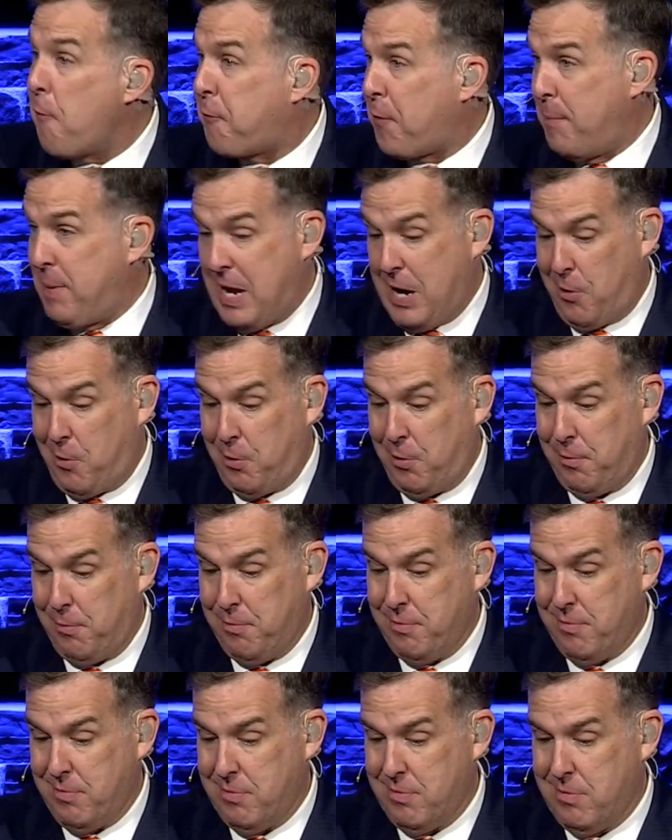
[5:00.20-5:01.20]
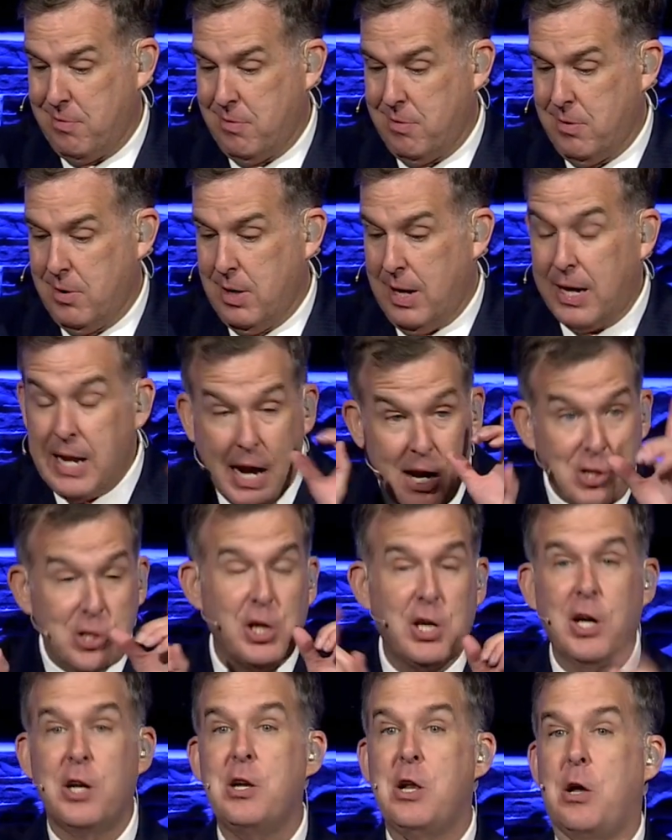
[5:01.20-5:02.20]
from here? And here's the
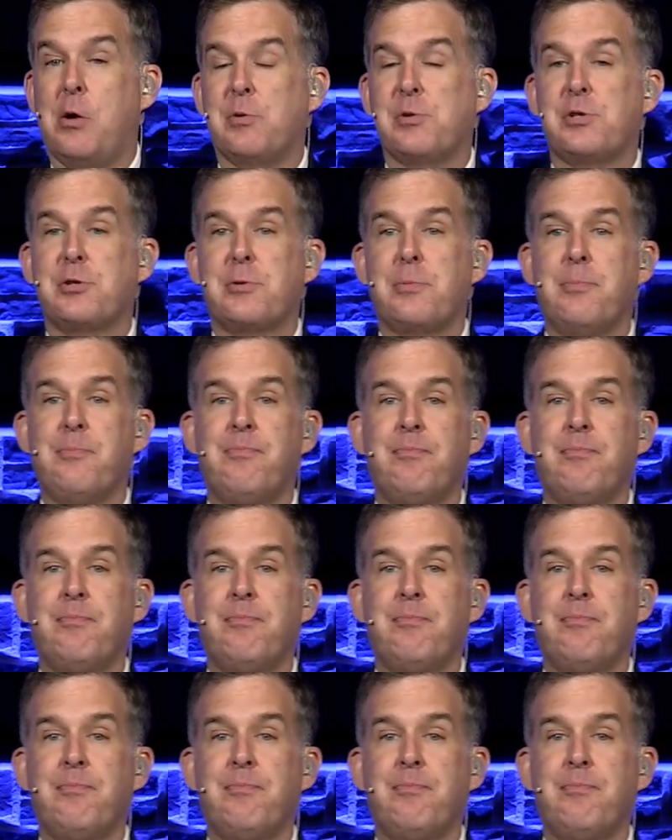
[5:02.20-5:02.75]
good news.